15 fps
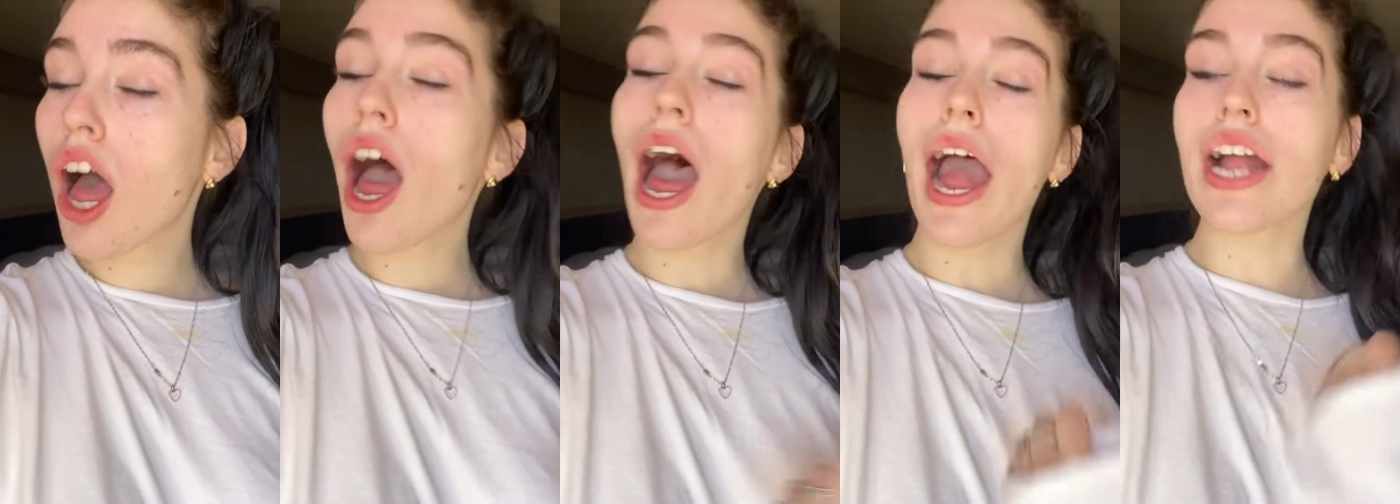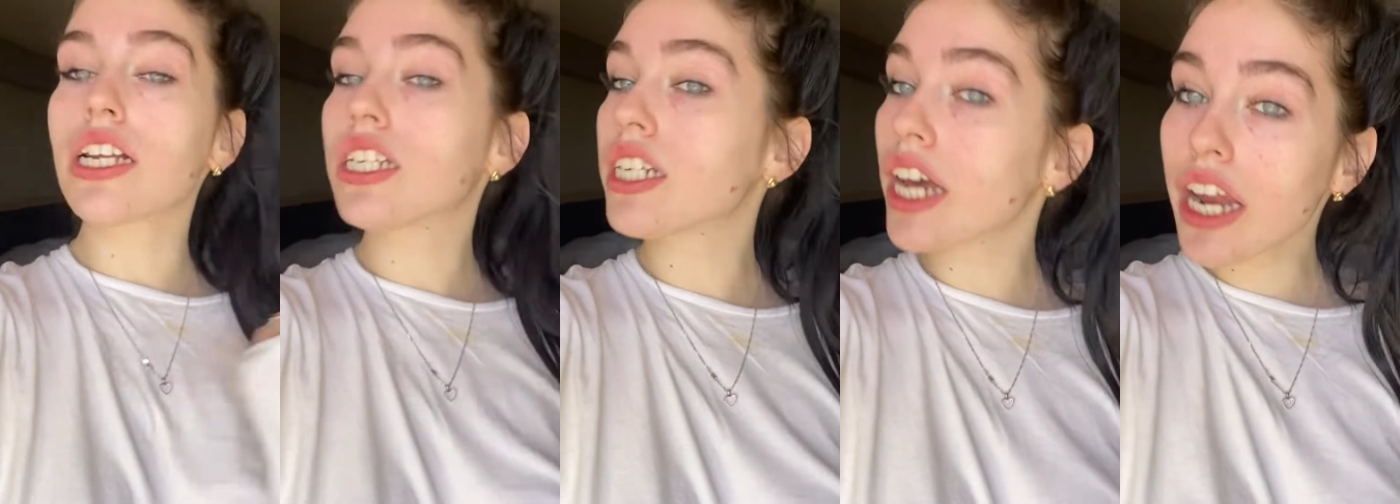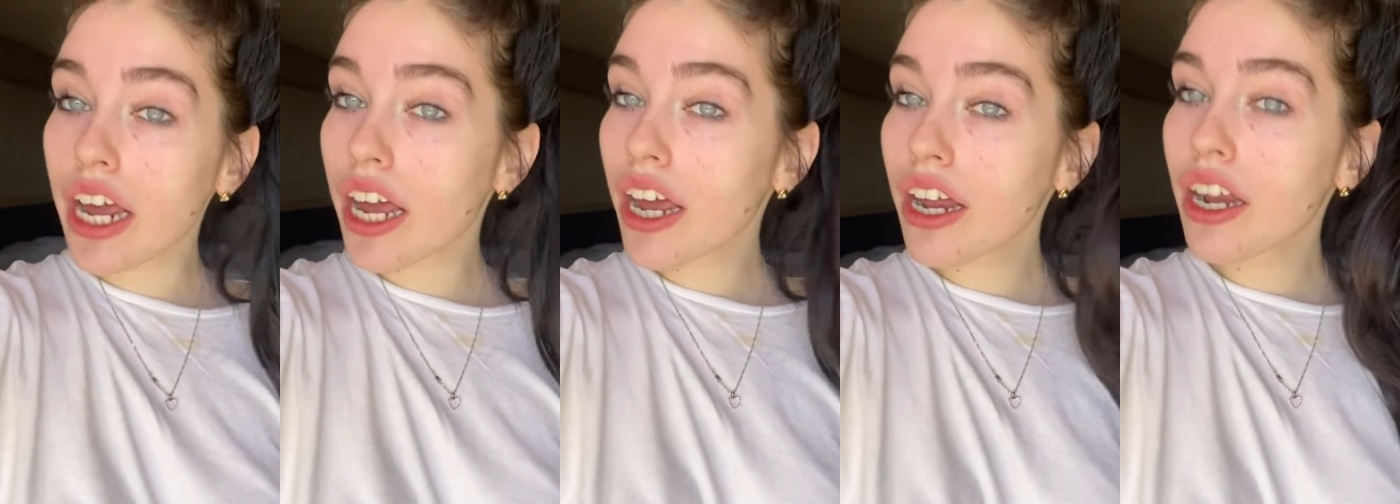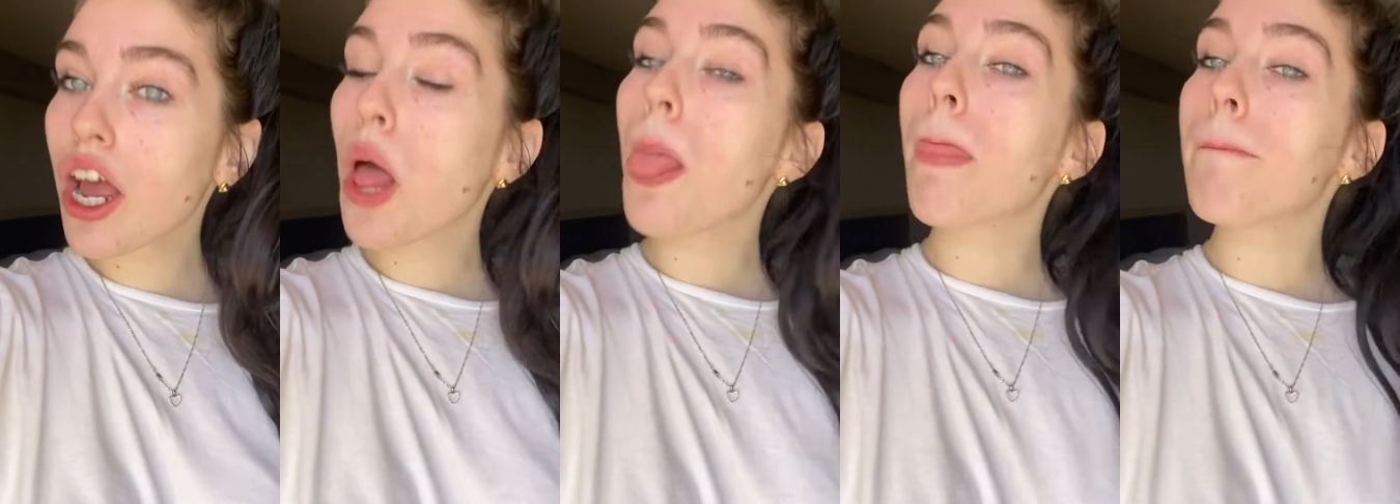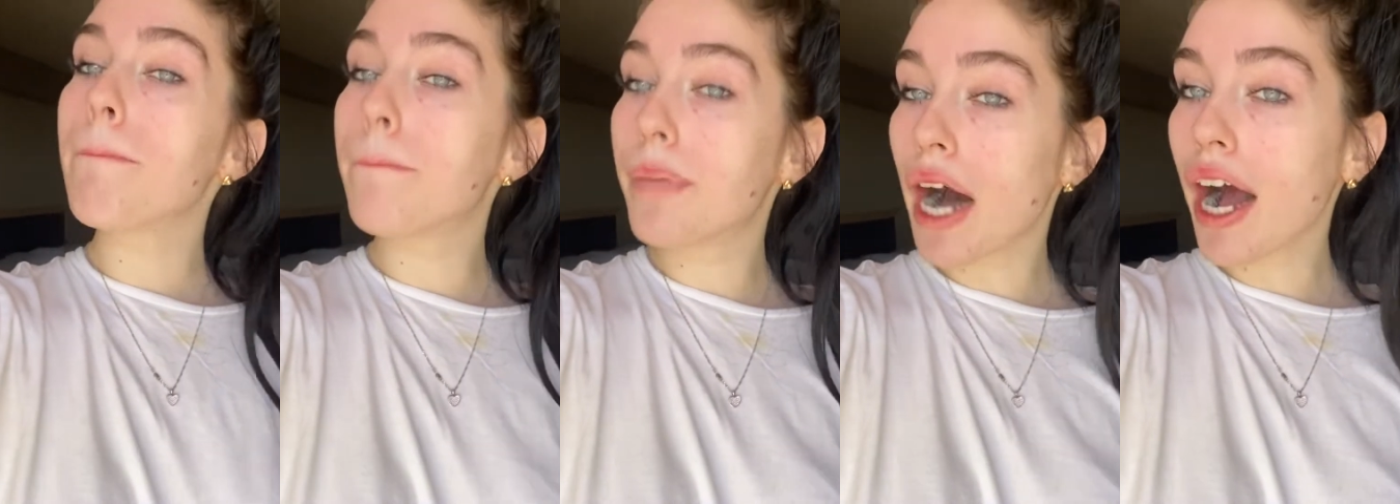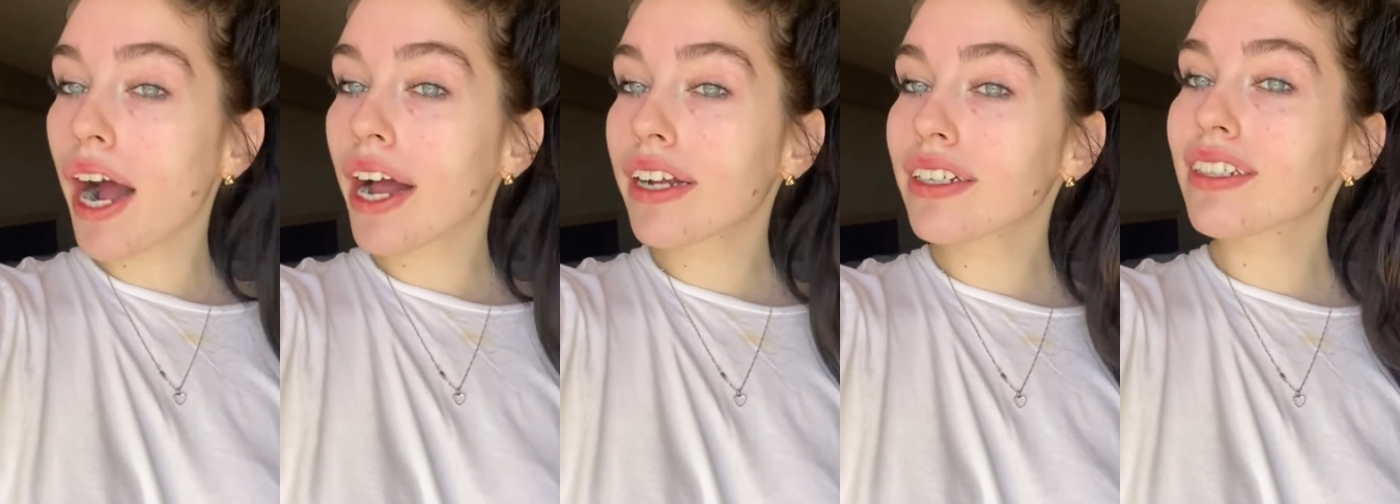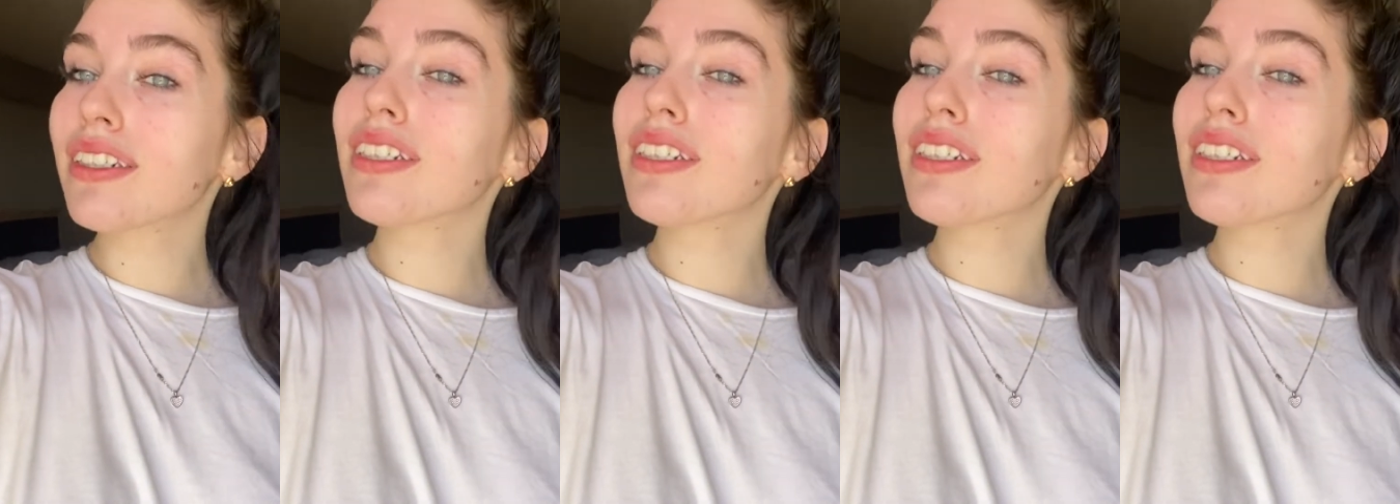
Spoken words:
I did it, but